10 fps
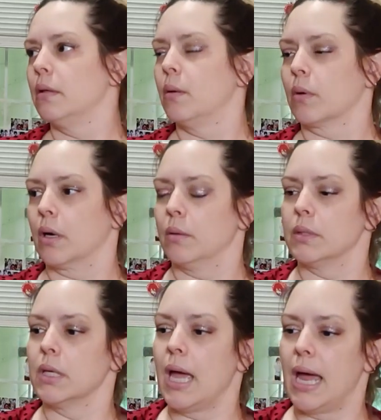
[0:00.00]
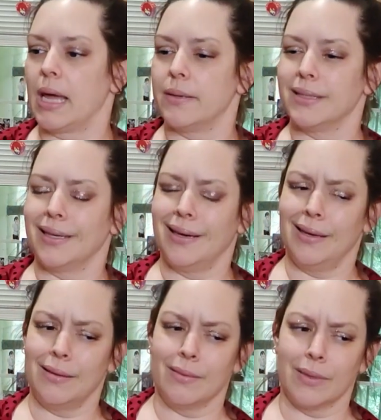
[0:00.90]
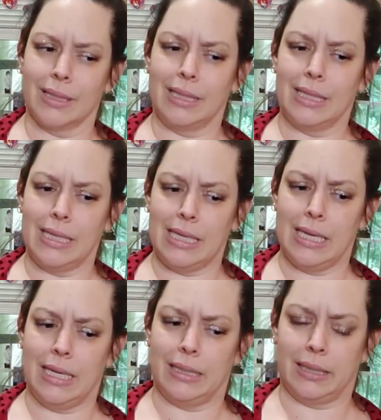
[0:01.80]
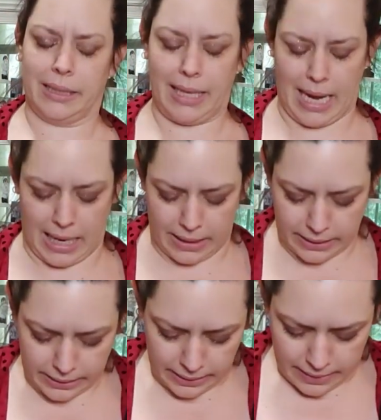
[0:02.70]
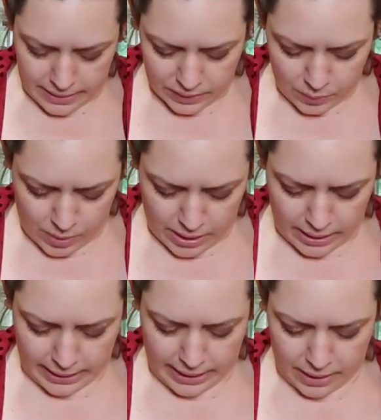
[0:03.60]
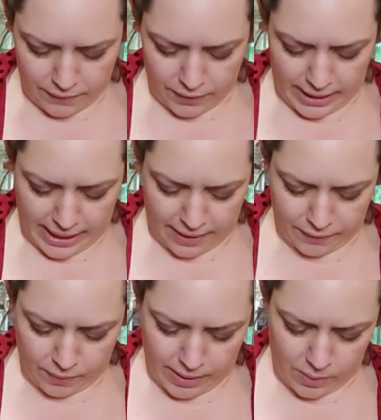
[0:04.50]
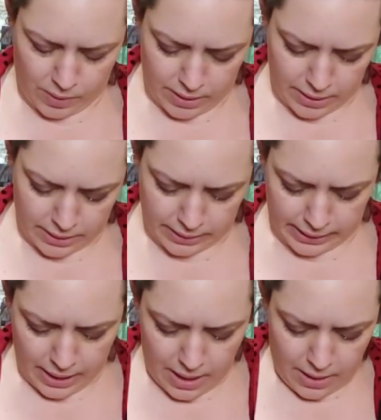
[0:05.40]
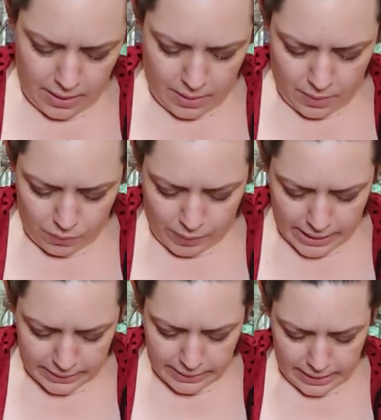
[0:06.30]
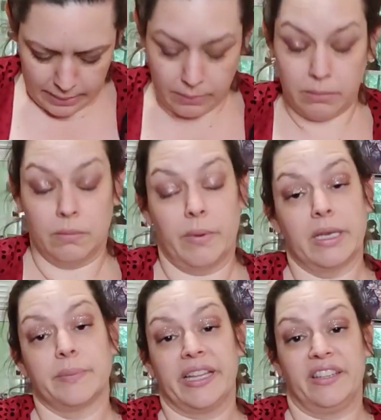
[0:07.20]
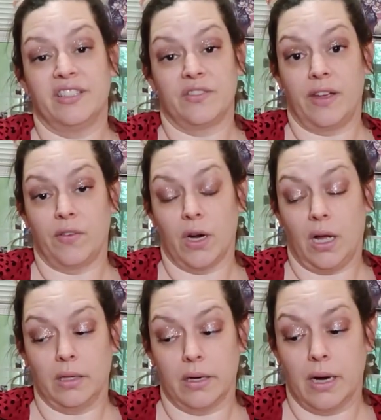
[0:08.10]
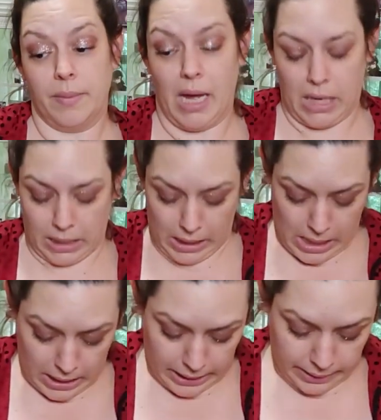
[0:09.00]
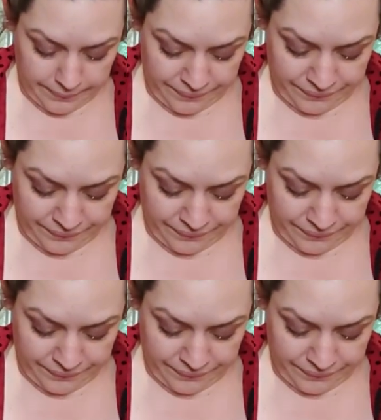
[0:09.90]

Lord knows. And I was like, I don't really need to get this one. I kind of already have a red one. I'm like, red is my least favorite color. I'm not going to lie.